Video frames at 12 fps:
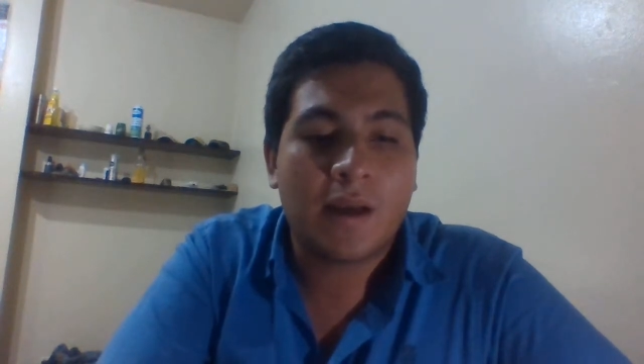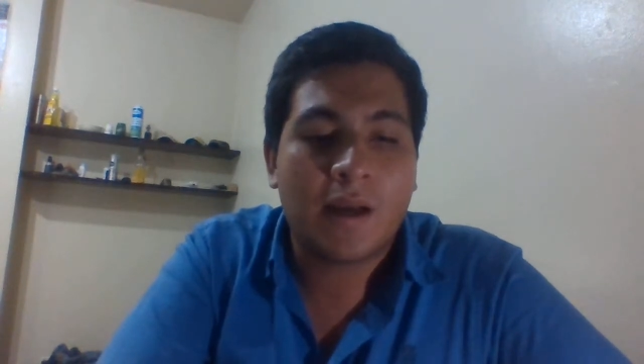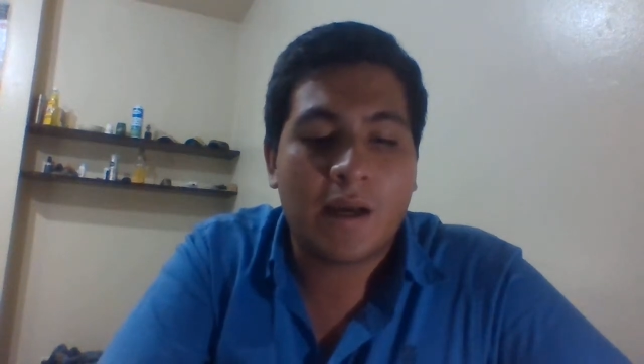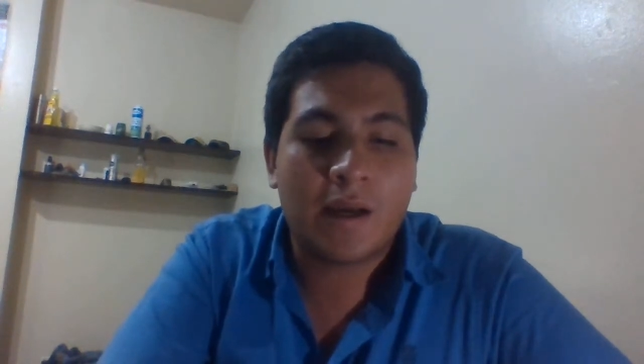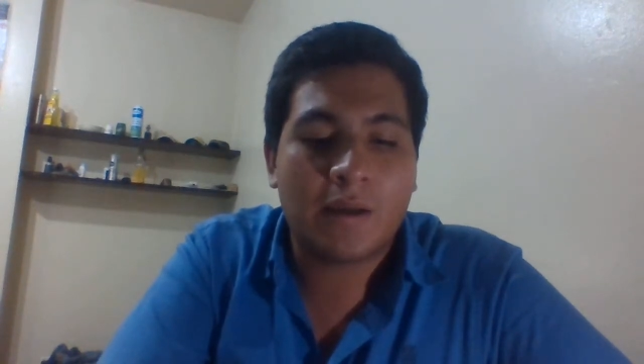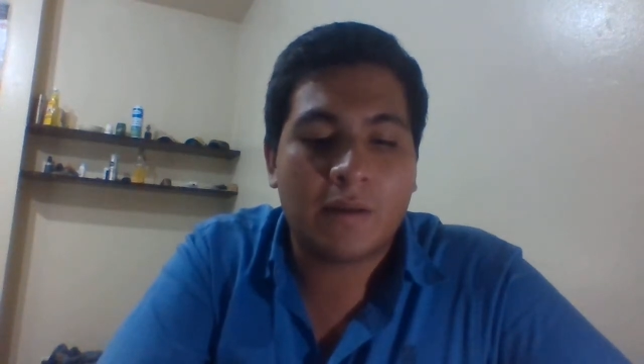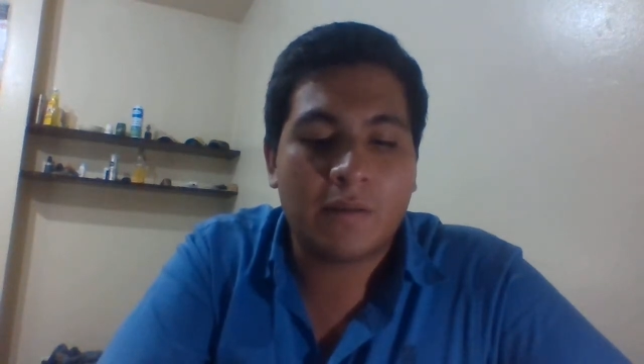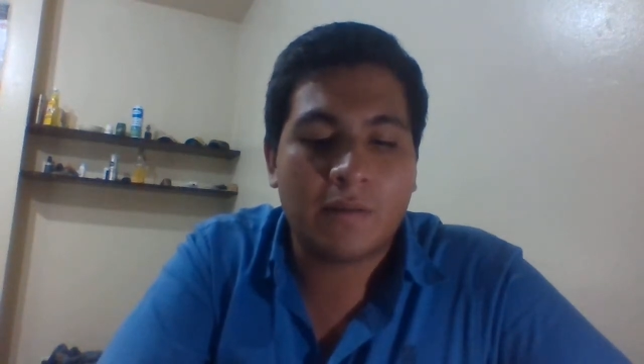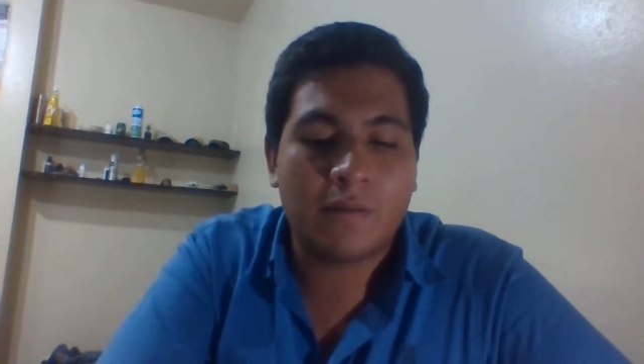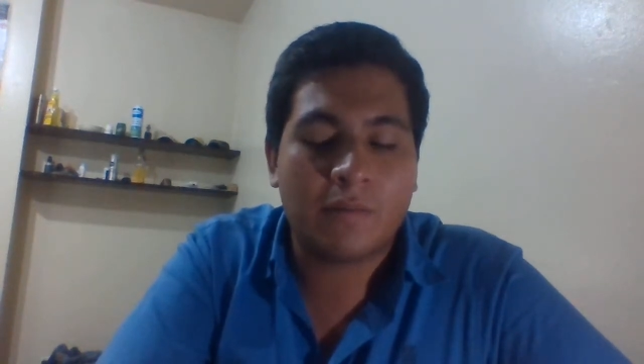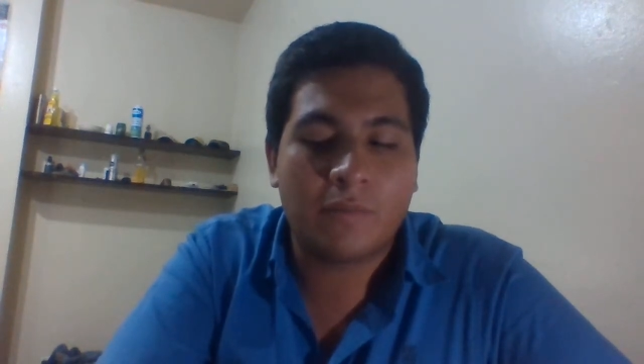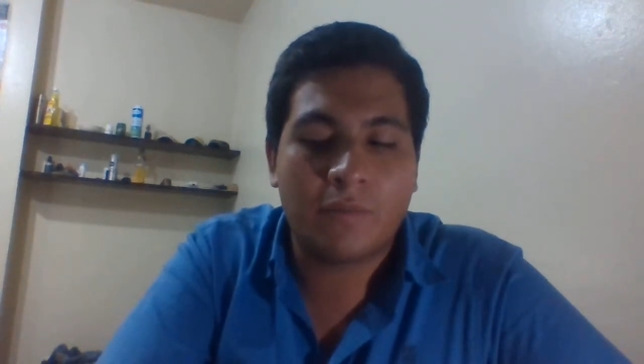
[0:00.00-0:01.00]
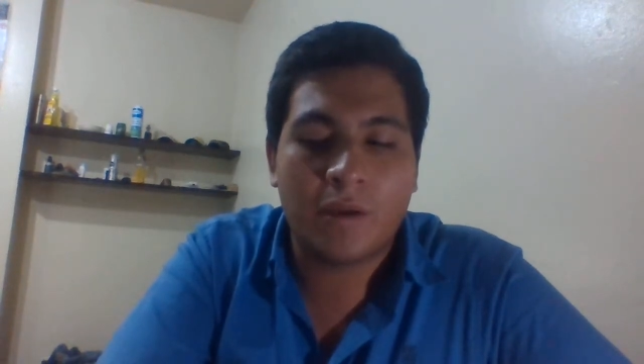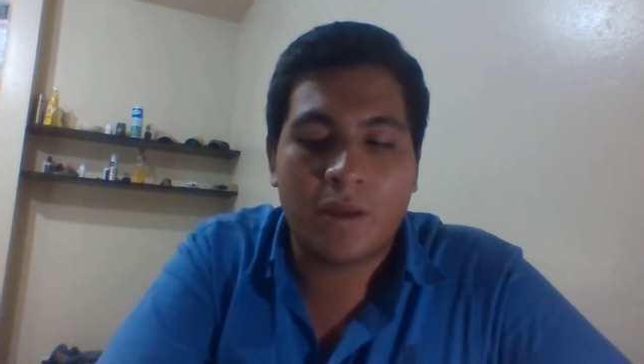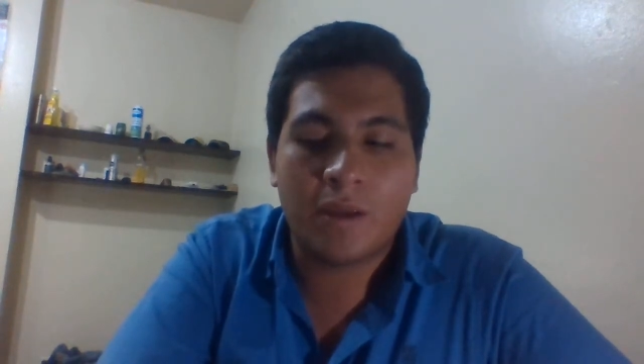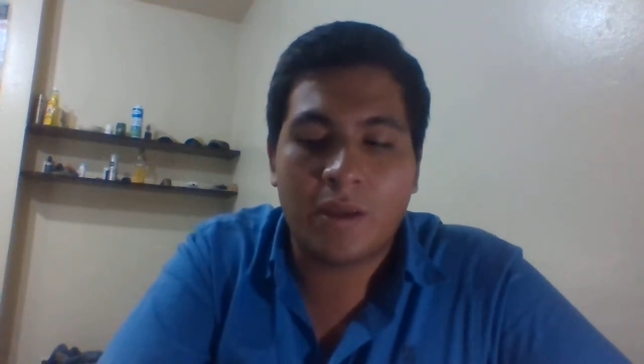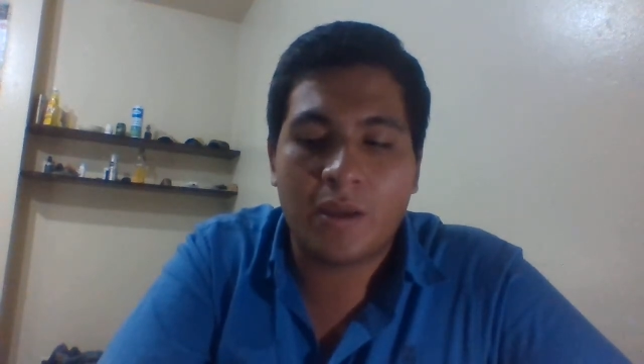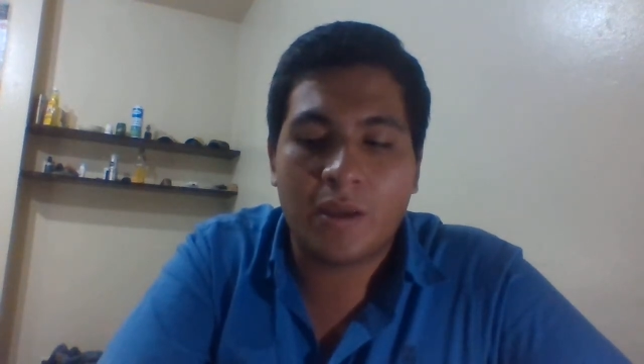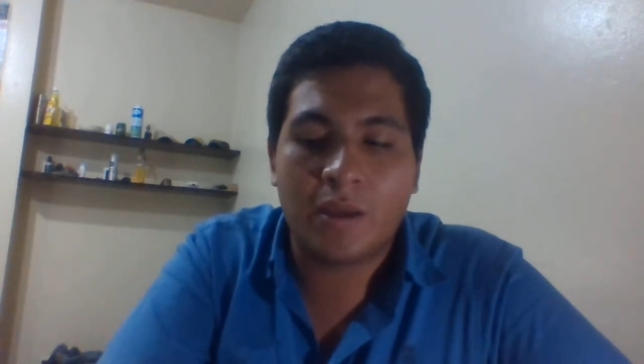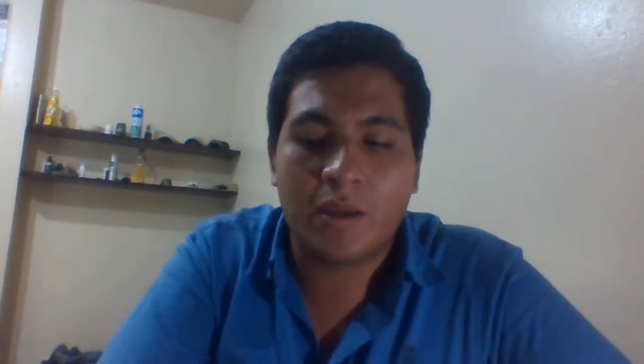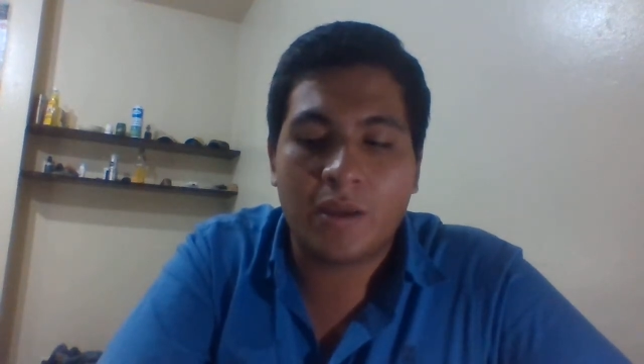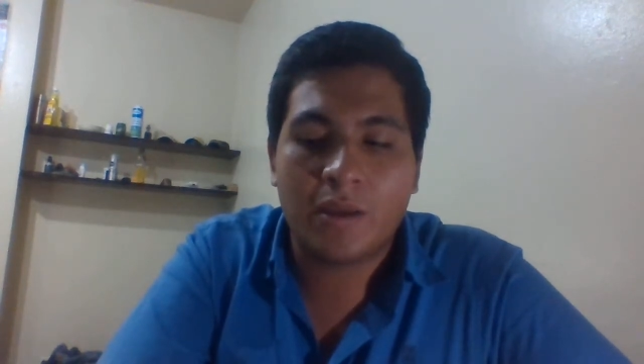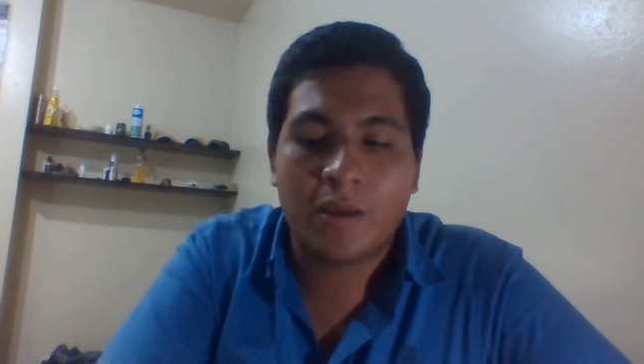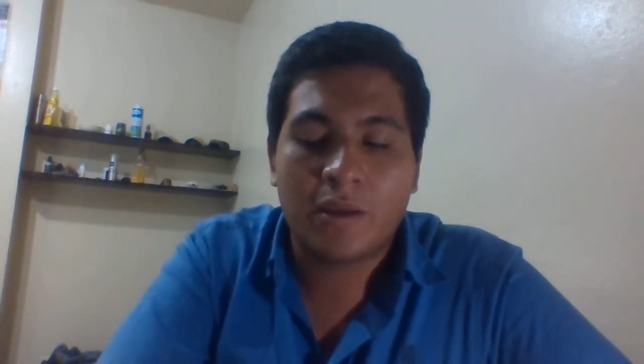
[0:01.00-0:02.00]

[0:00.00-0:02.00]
and we